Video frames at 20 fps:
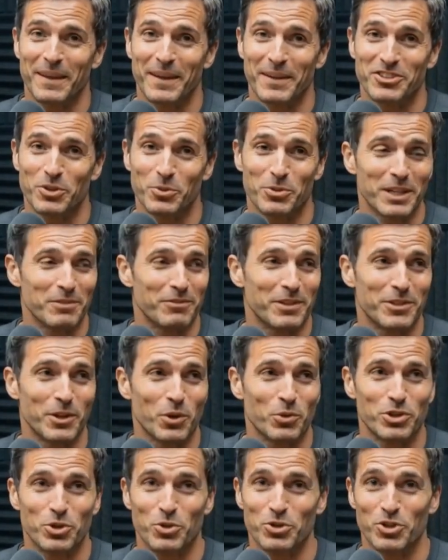So even
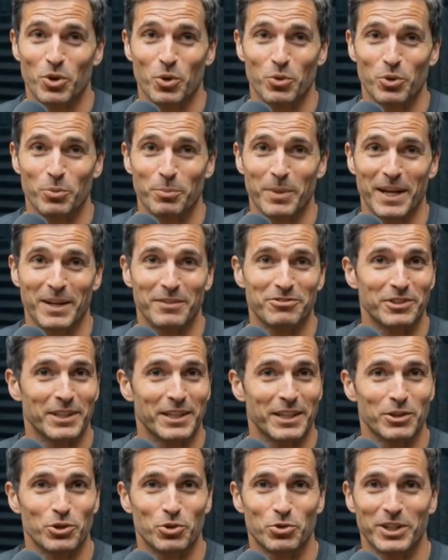though your total benefit
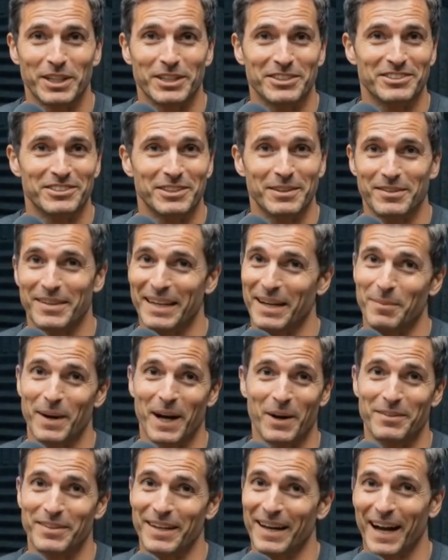increased, the
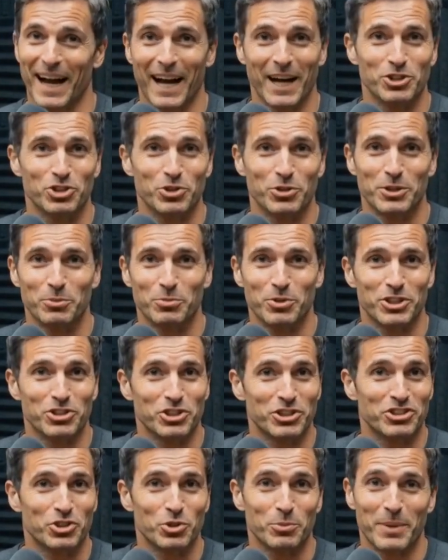amount that actually
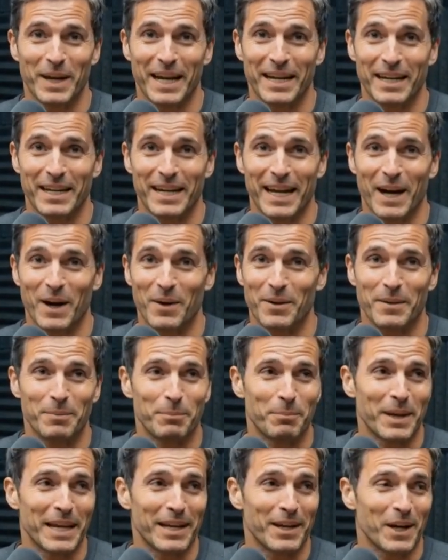reaches your bank account
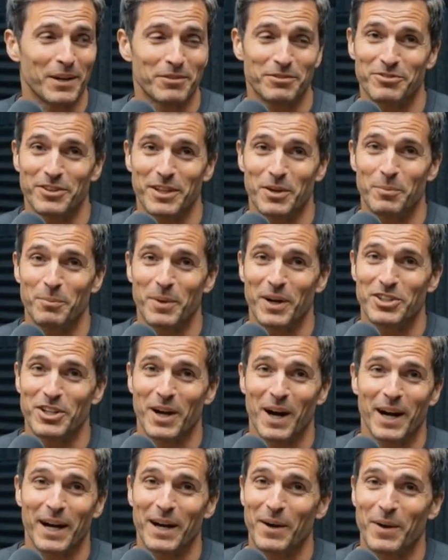may not feel much
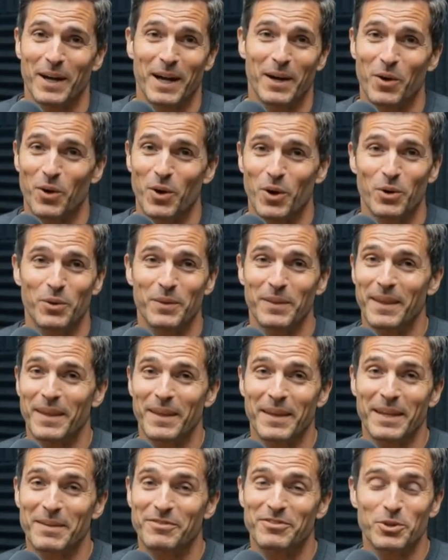higher at all.
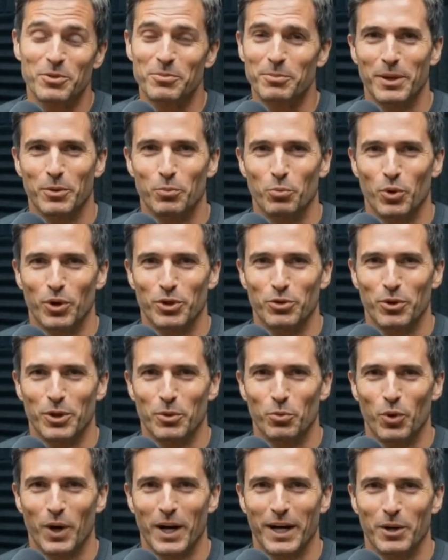If you've been
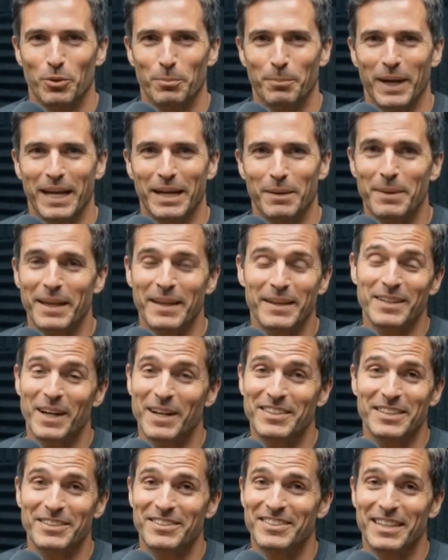wondering why your payment
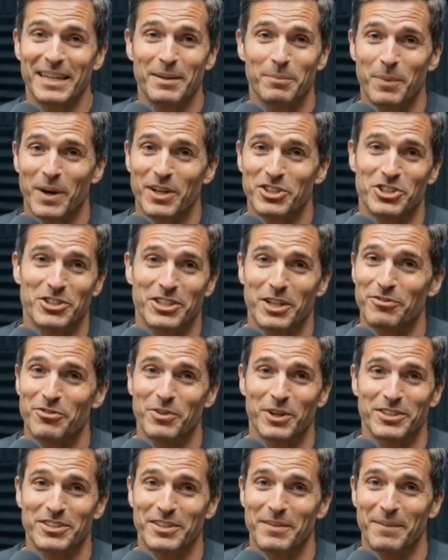doesn't seem much
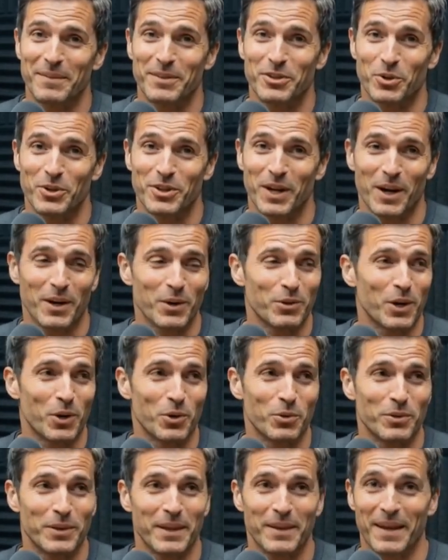different, you're not
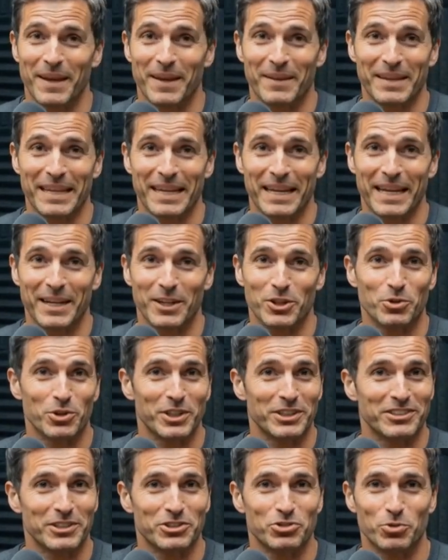alone. The
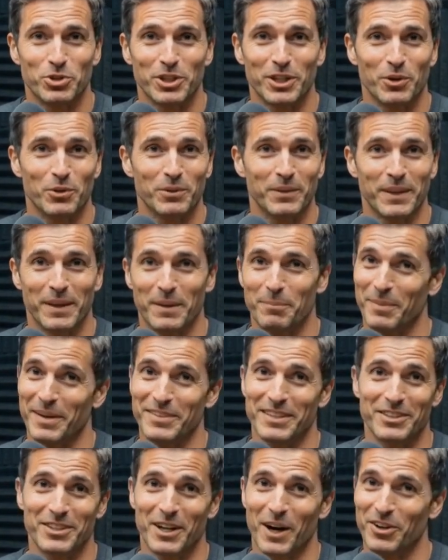increase is real, but
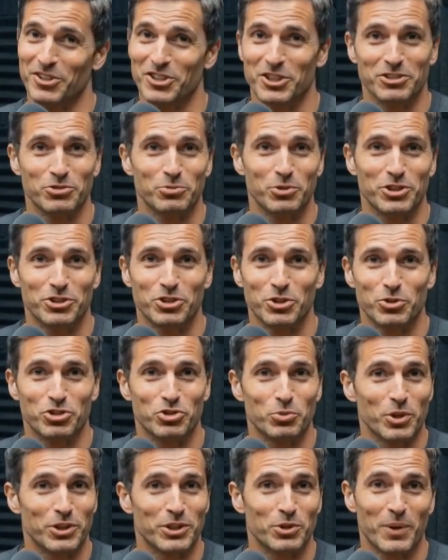deductions
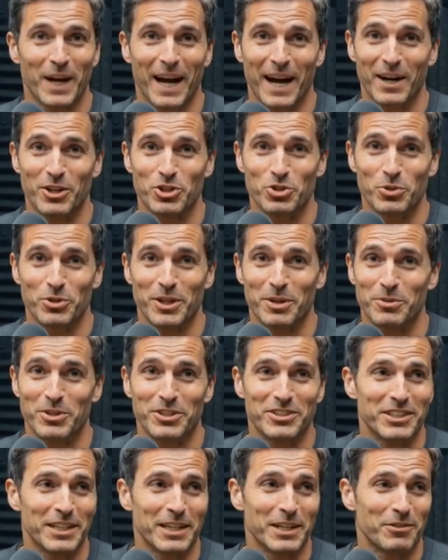reduce what you actually
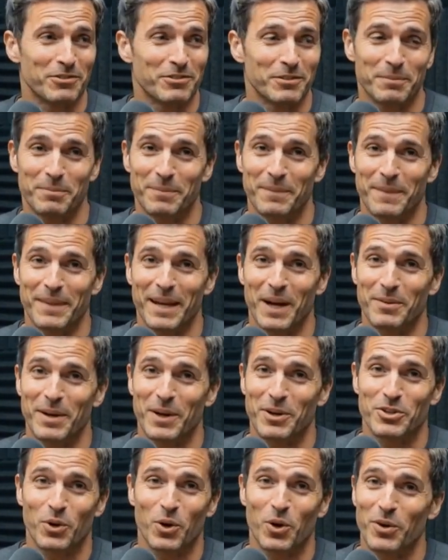receive. Now,
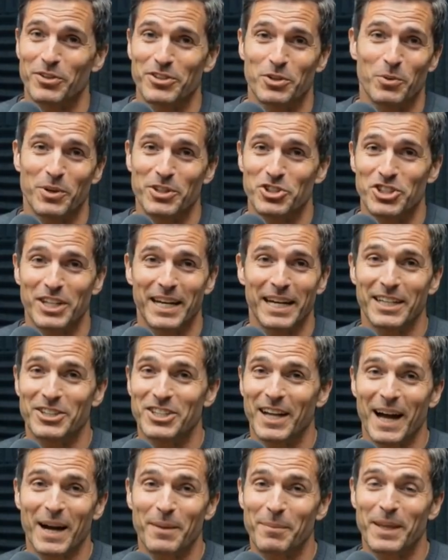there's also a change
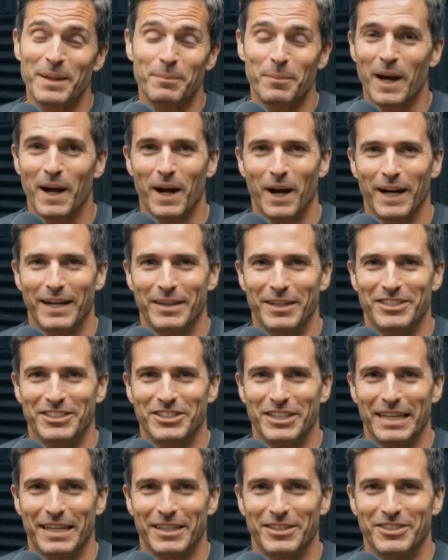happening behind the
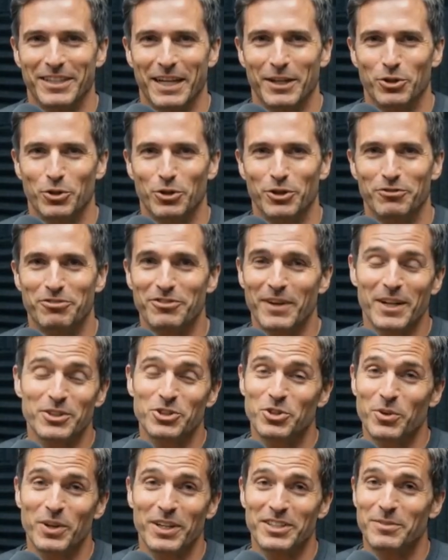scenes that could affect
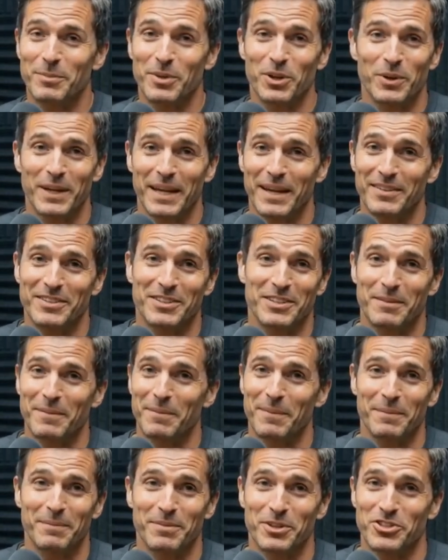your experience.
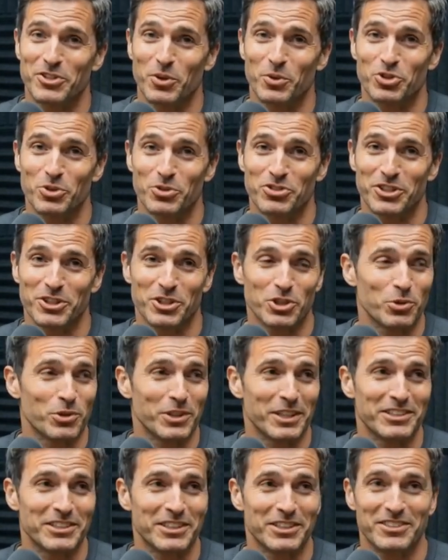The Social
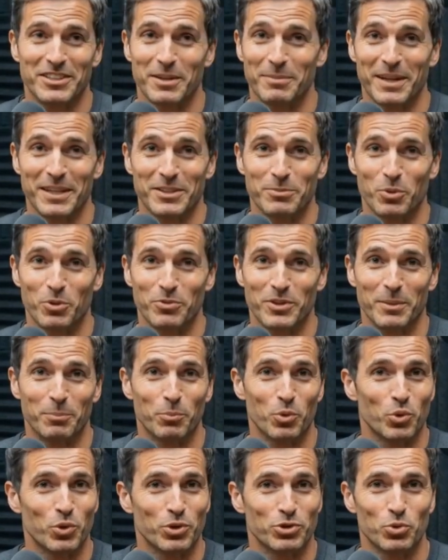Security system is moving
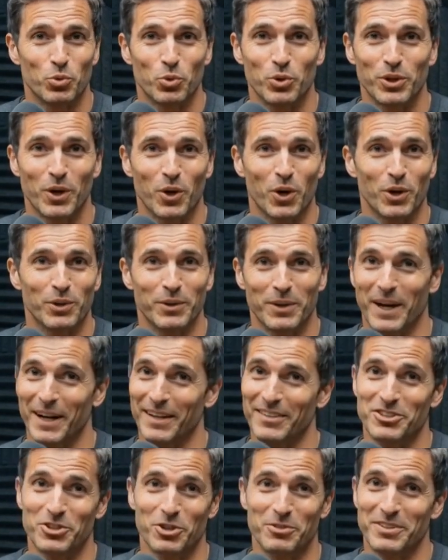more toward
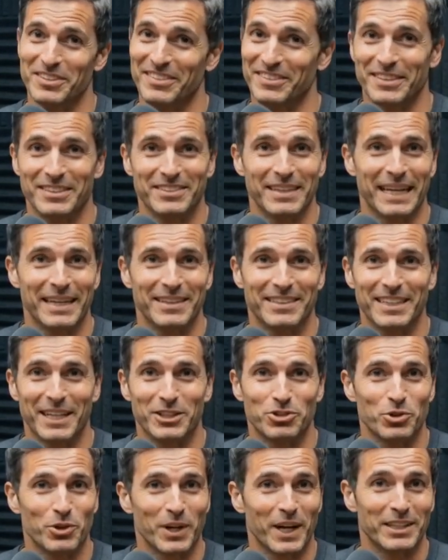online services and
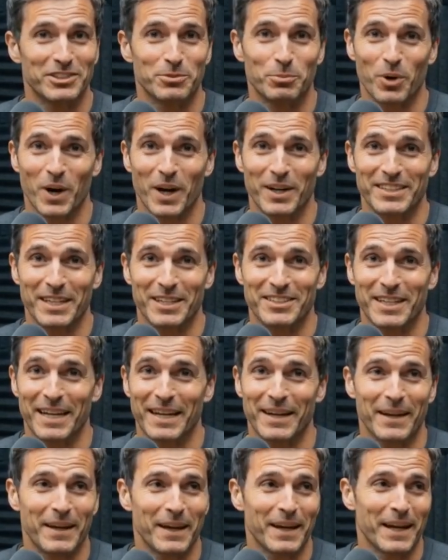centralized
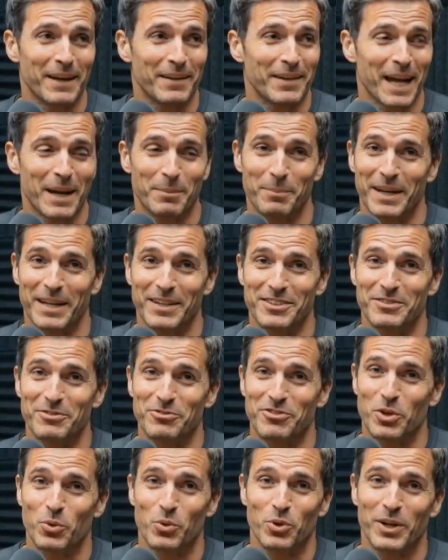processing. That means
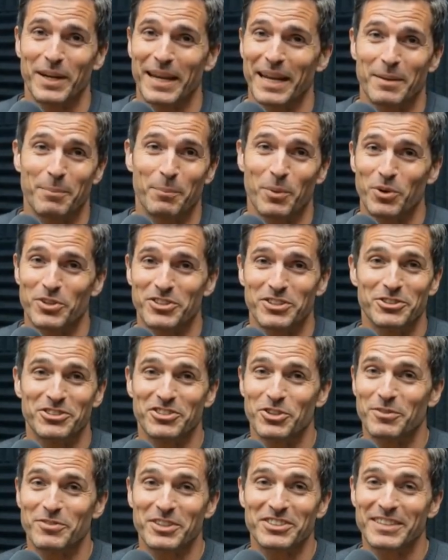fewer in-person
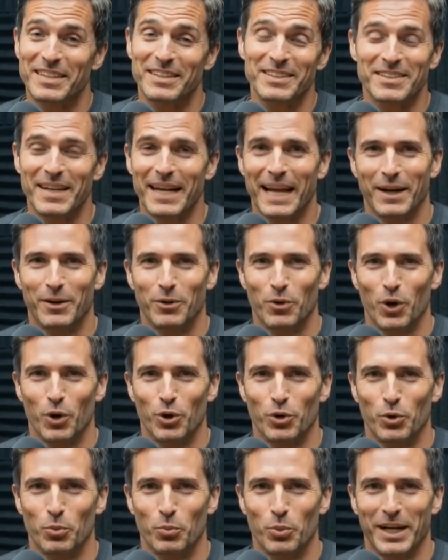services and
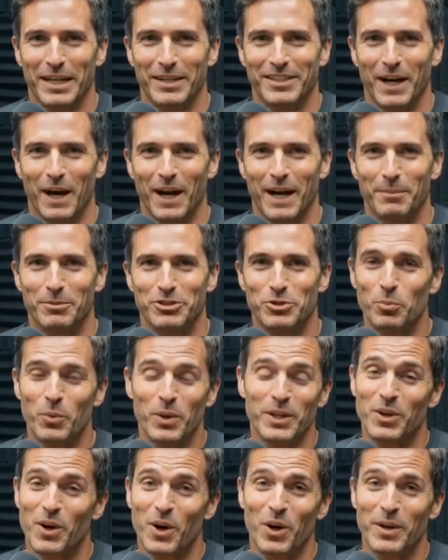longer wait times
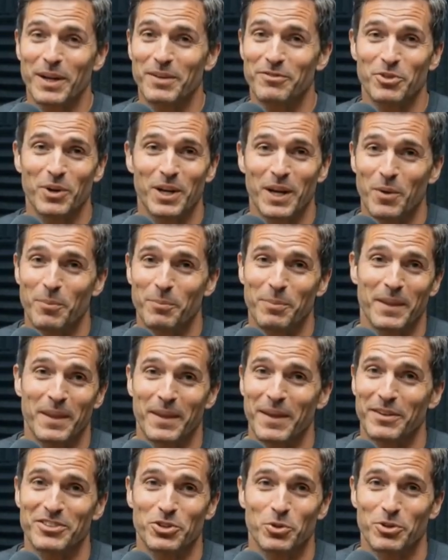when calling for help.
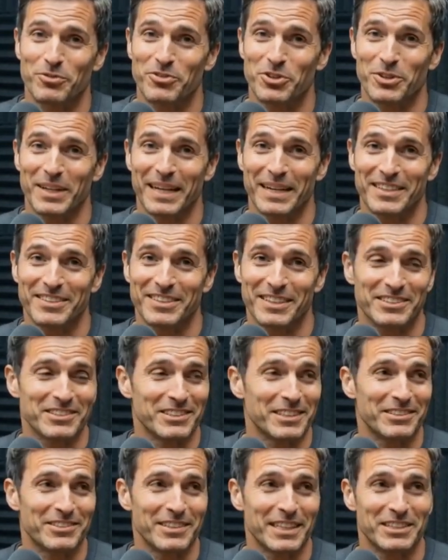So if you need
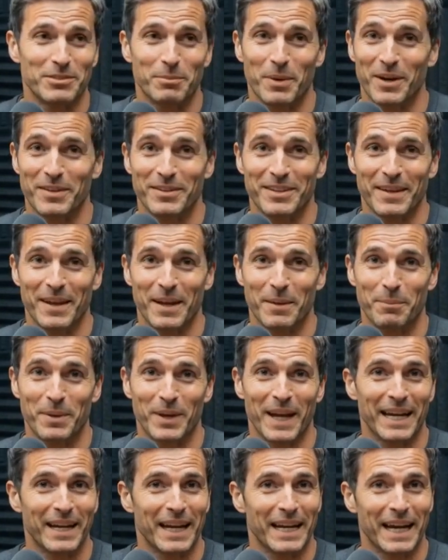assistance this month,
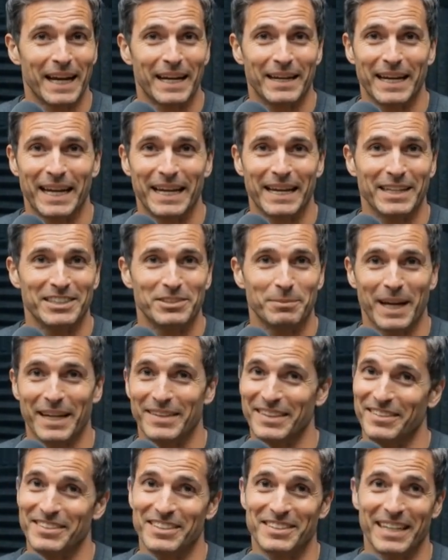plan ahead and
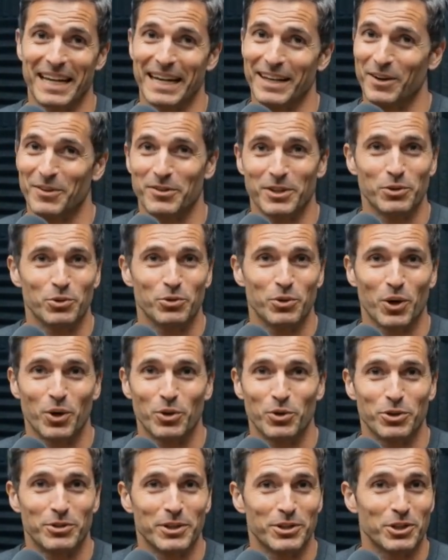expect it to take a little
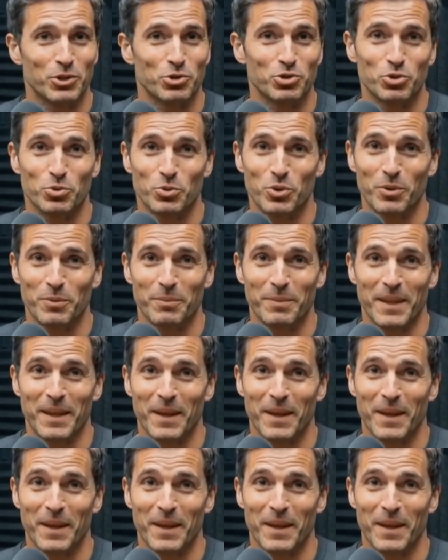longer than usual.